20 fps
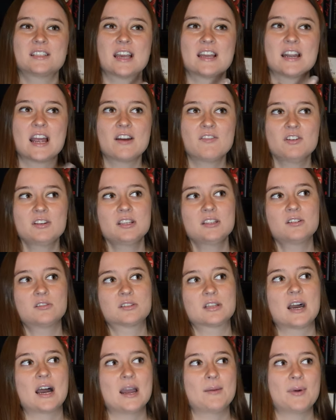And every single
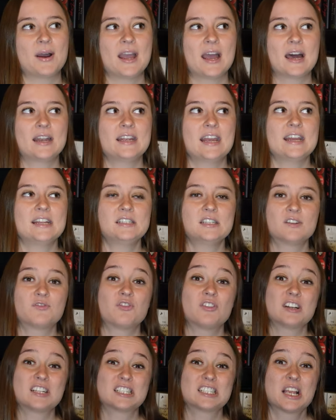time I had a
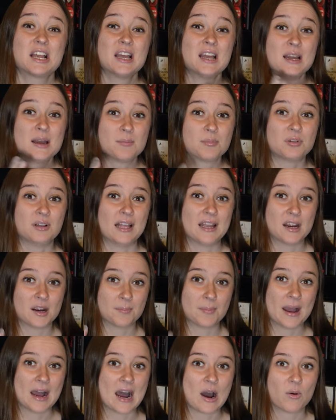different player
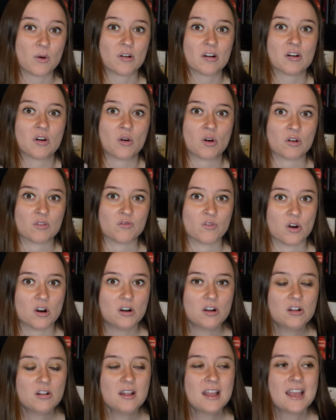power or
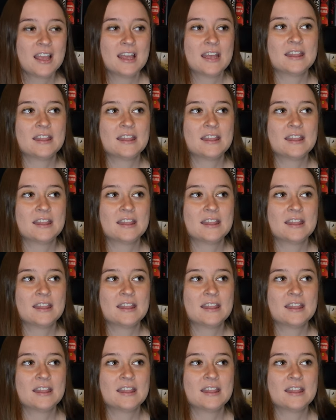role,